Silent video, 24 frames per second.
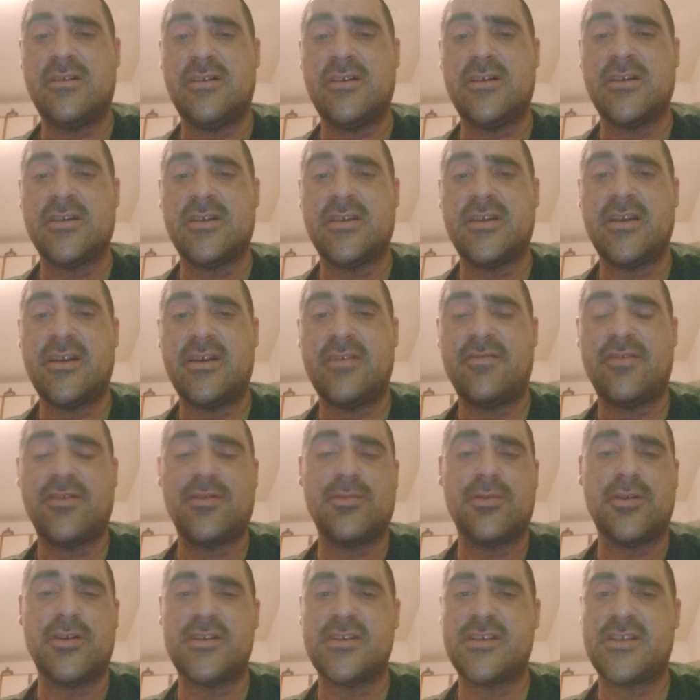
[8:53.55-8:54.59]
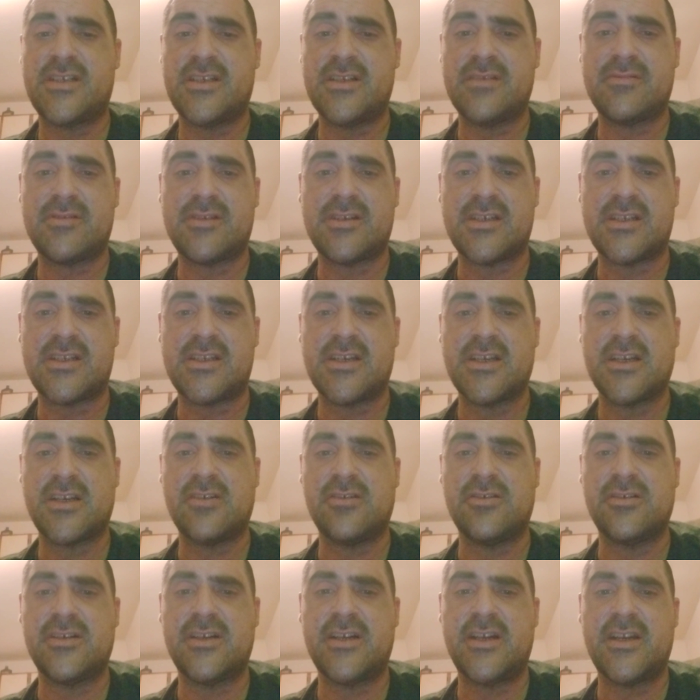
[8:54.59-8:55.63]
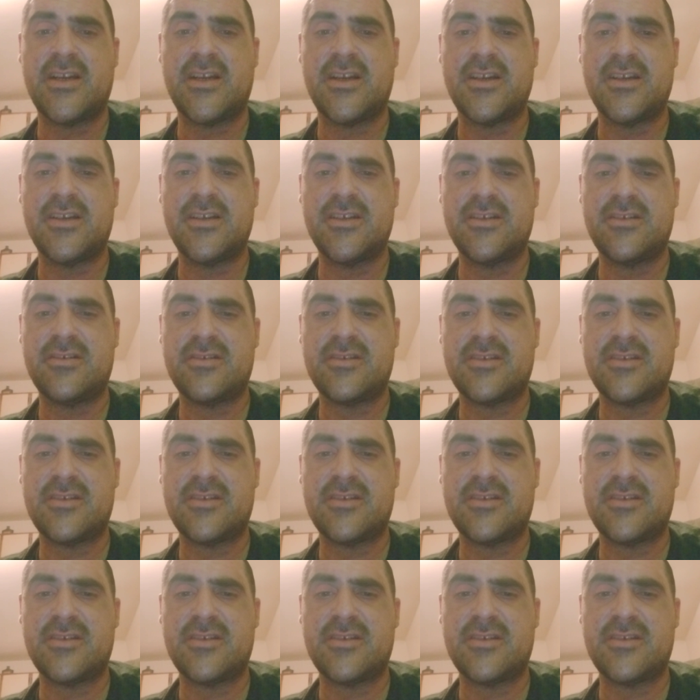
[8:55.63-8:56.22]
That everyone seems to stick on that idea.